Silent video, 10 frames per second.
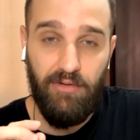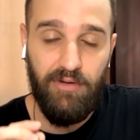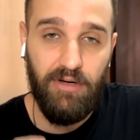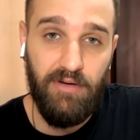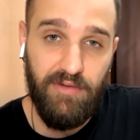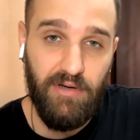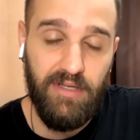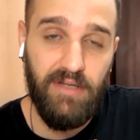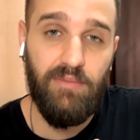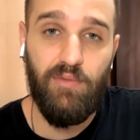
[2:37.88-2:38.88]
and now they're
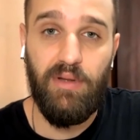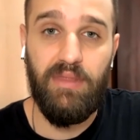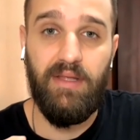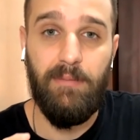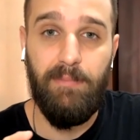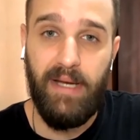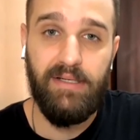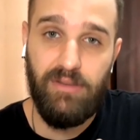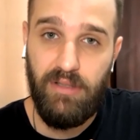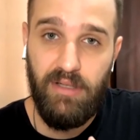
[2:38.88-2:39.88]
confronted with the
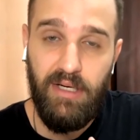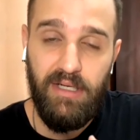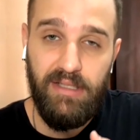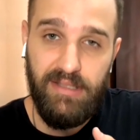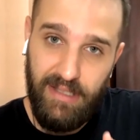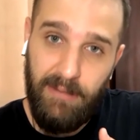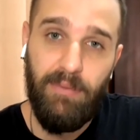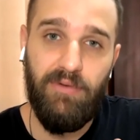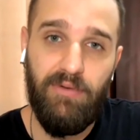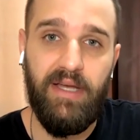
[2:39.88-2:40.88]
past
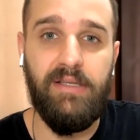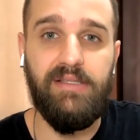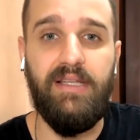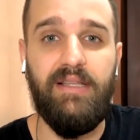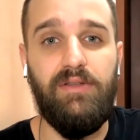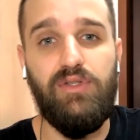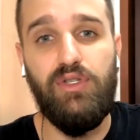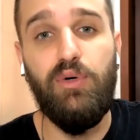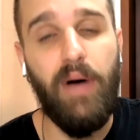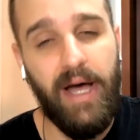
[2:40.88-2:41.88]
simple tense and then
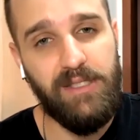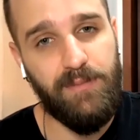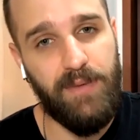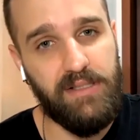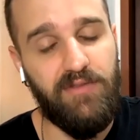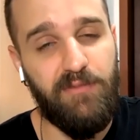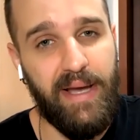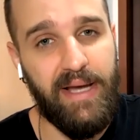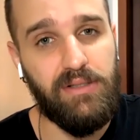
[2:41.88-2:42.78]
2 aspects of